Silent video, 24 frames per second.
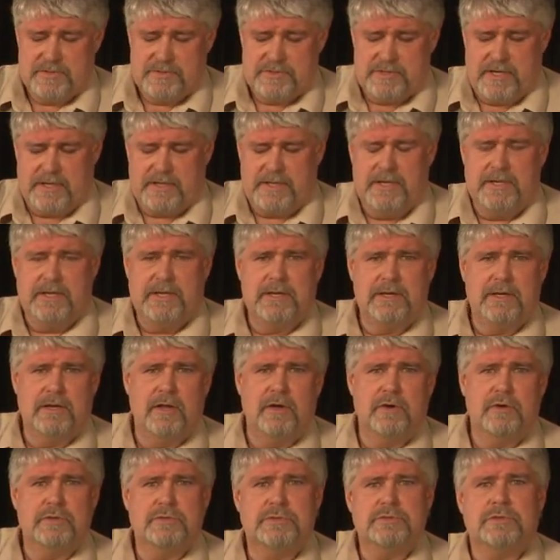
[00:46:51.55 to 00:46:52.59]
checking in
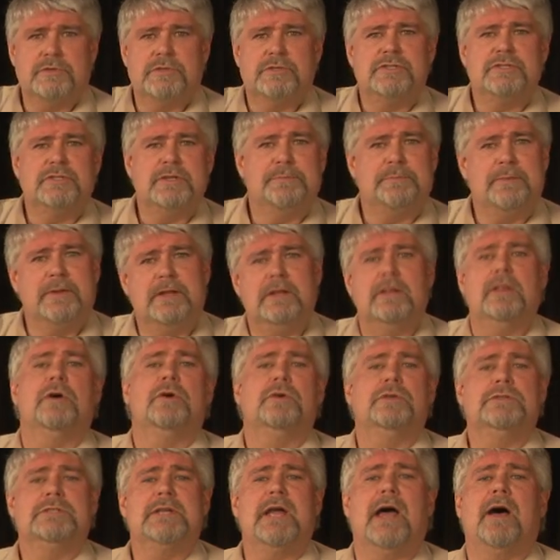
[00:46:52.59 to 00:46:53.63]
loads or shipping
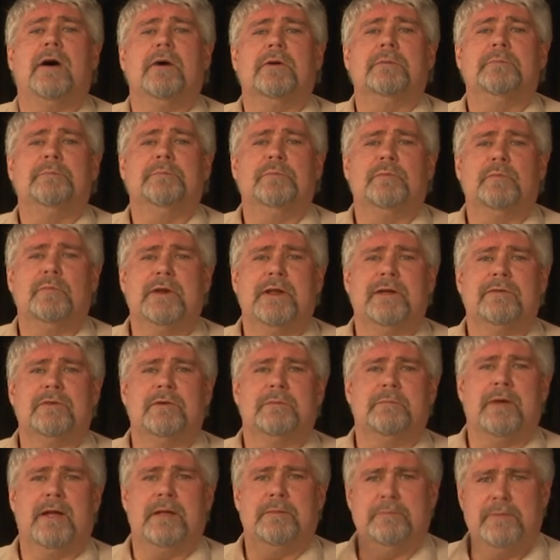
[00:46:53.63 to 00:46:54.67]
loads out,
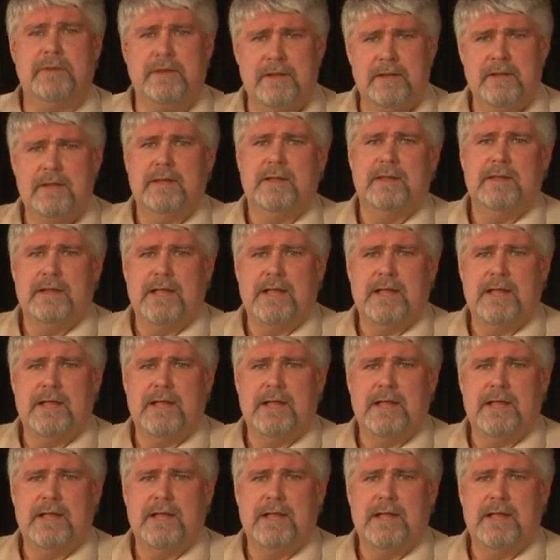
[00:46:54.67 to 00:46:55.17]
whatever it might be.